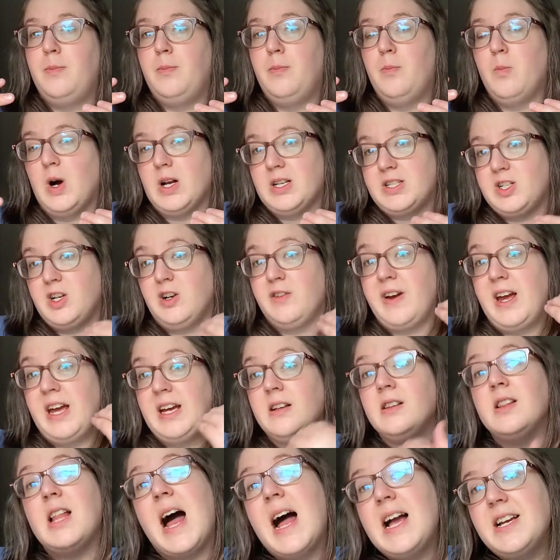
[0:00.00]
while
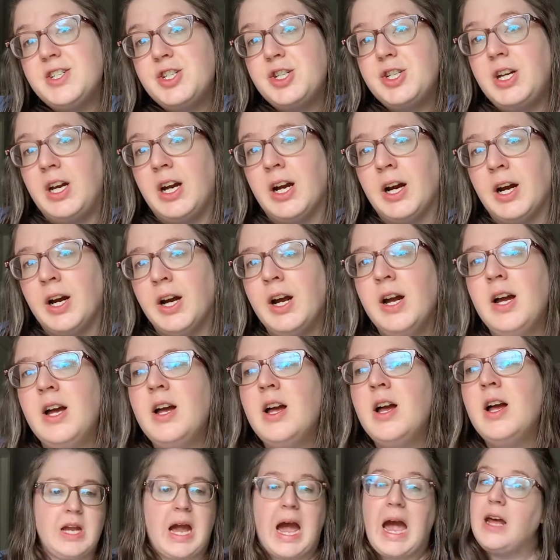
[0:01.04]
surveying last year,
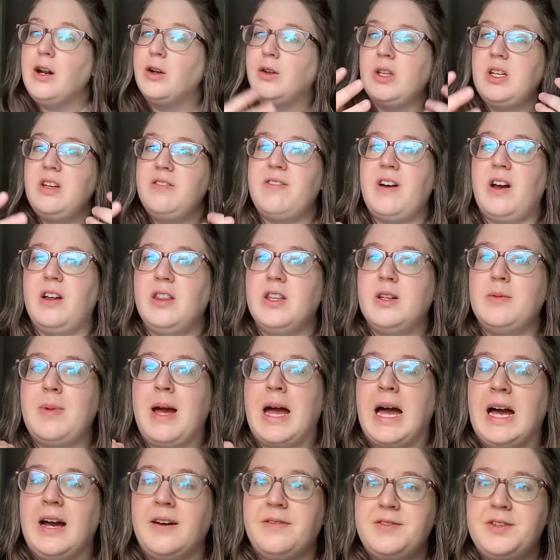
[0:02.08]
I had only found them
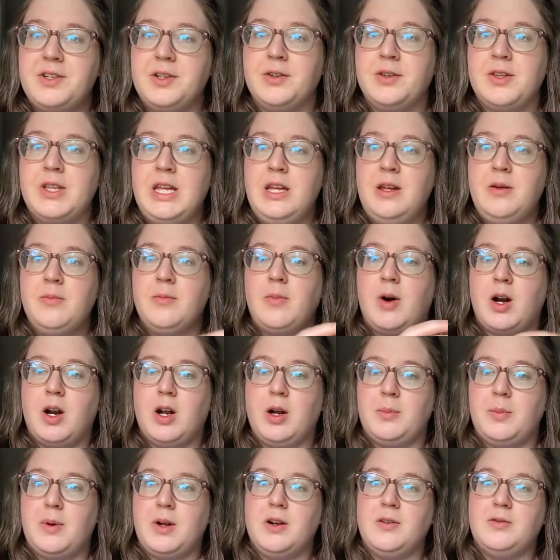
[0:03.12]
after the
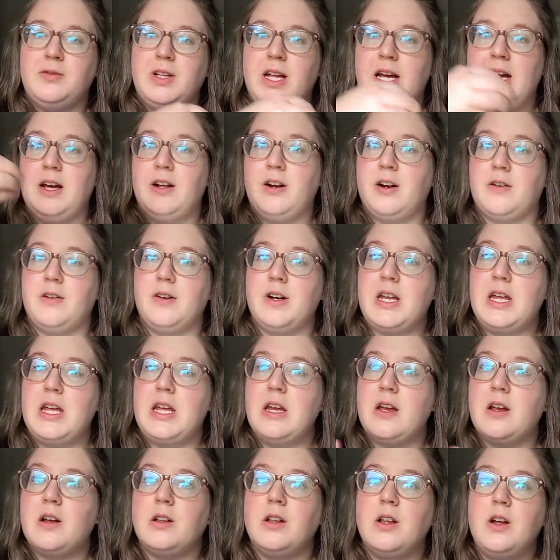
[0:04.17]
monarch butterfly had
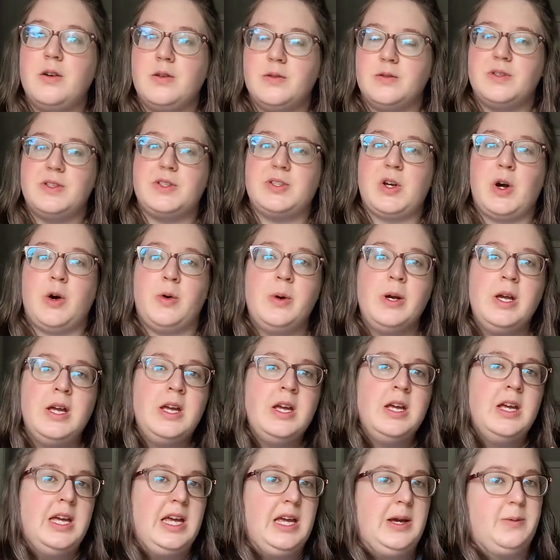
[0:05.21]
already eclosed. So
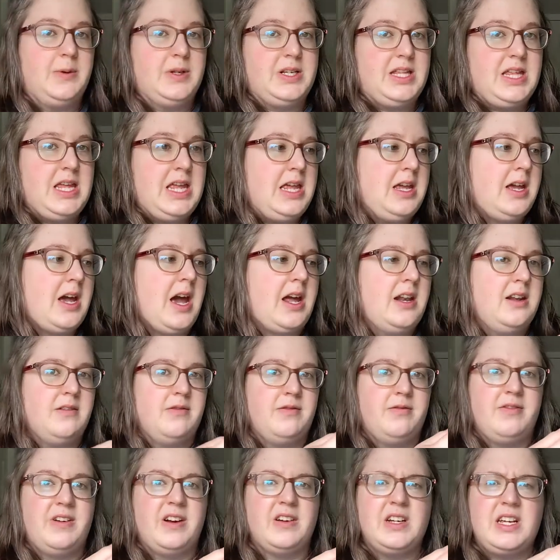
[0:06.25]
it was the kind
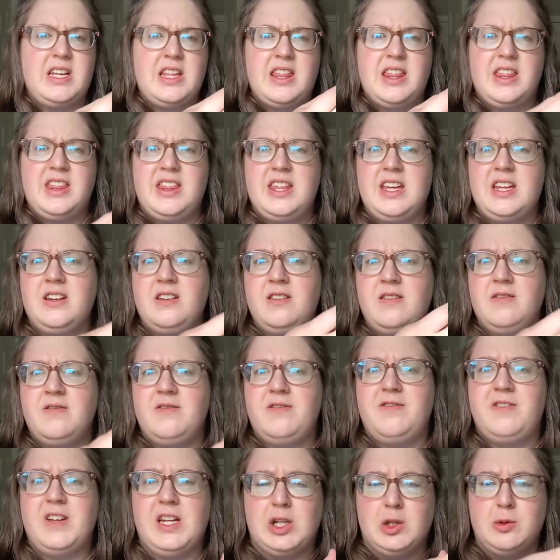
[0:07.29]
of very thin,
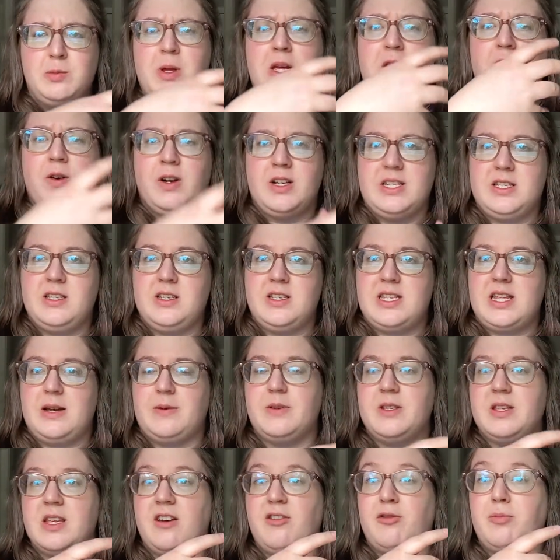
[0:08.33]
filmy chrysalis that
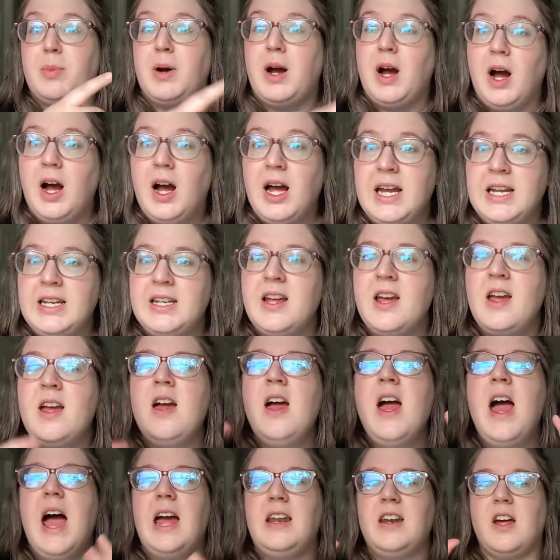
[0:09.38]
was left behind
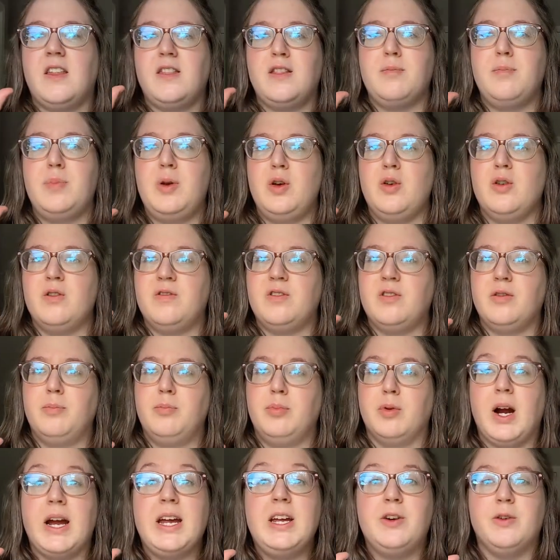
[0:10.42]
and not the beautiful
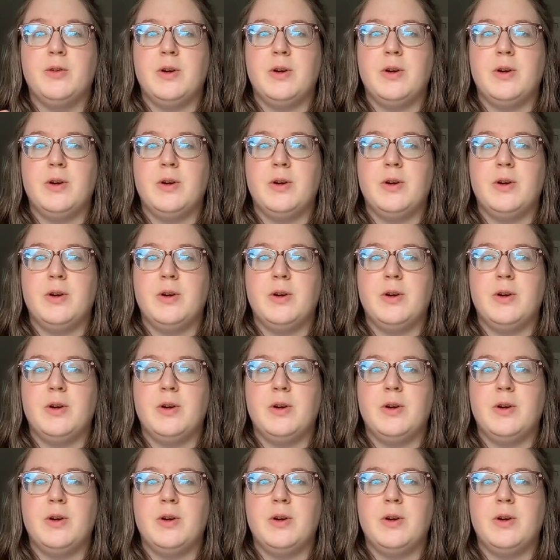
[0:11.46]
bright